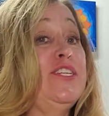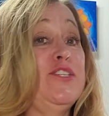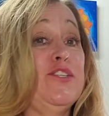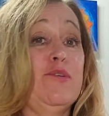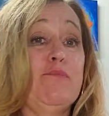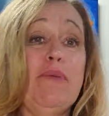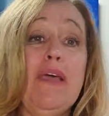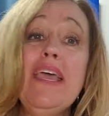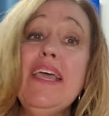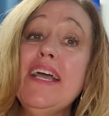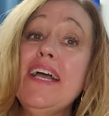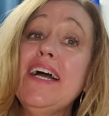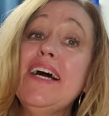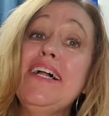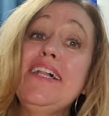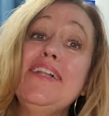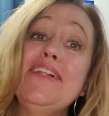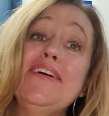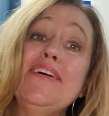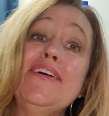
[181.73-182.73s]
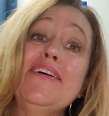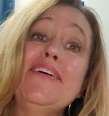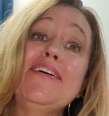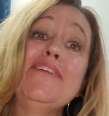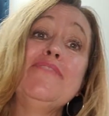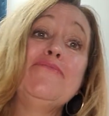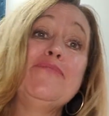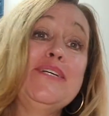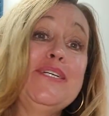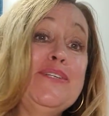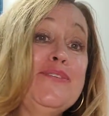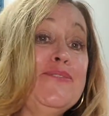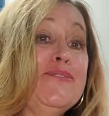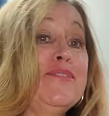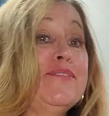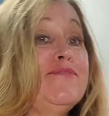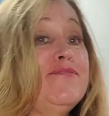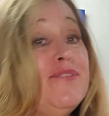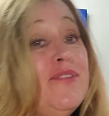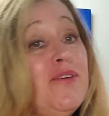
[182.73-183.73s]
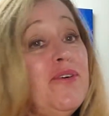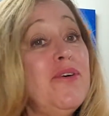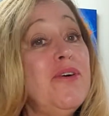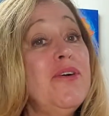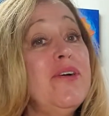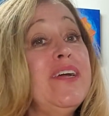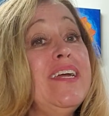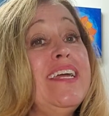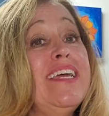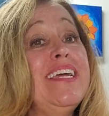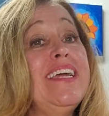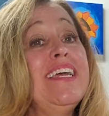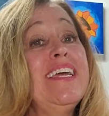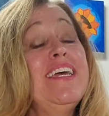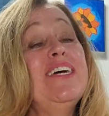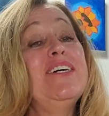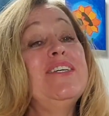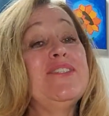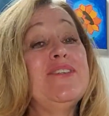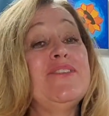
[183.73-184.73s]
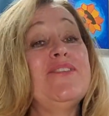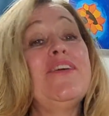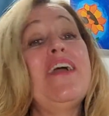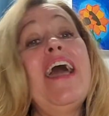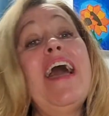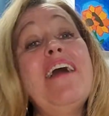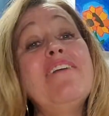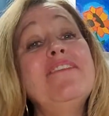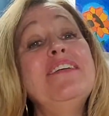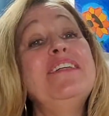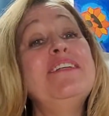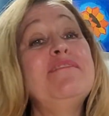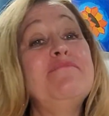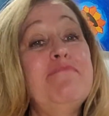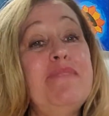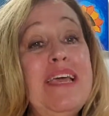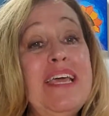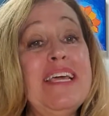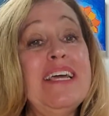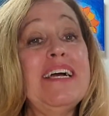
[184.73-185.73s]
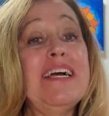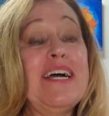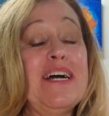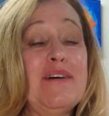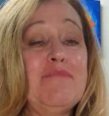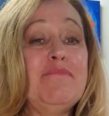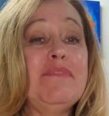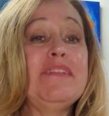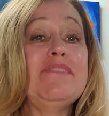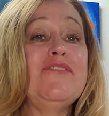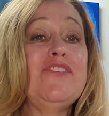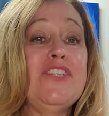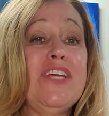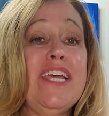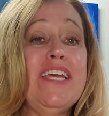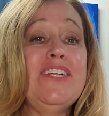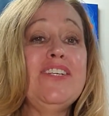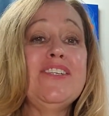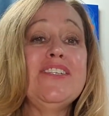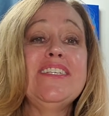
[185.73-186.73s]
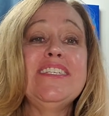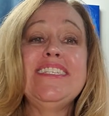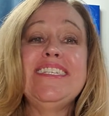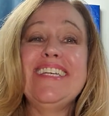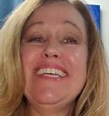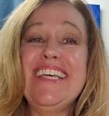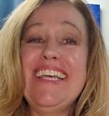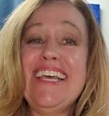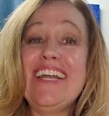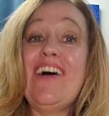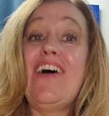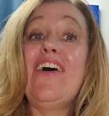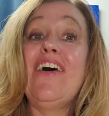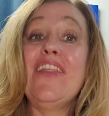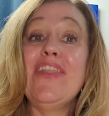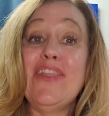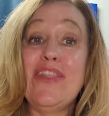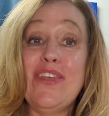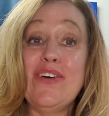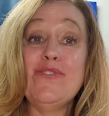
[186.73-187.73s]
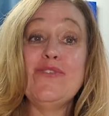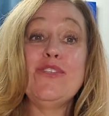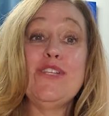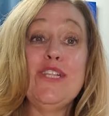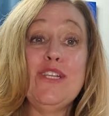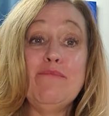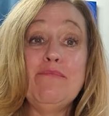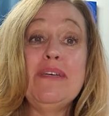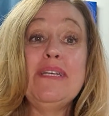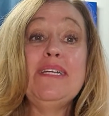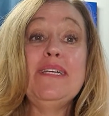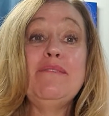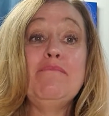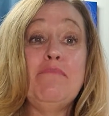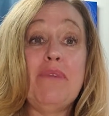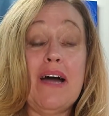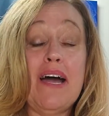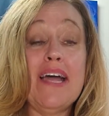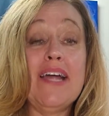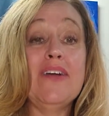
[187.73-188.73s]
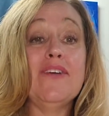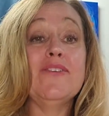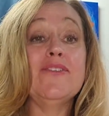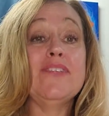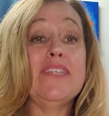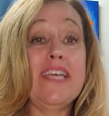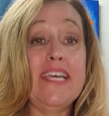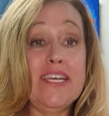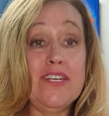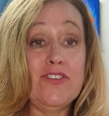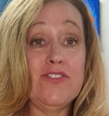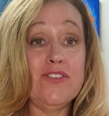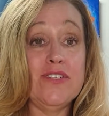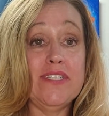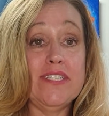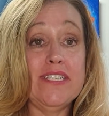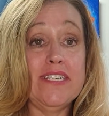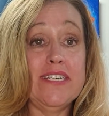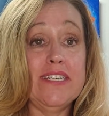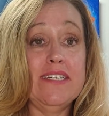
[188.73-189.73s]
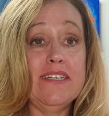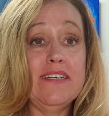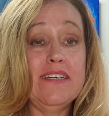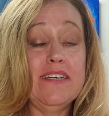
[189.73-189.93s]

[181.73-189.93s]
the paint color, redo the flooring, so they're having to make a couple of changes to get those limited buyers interested.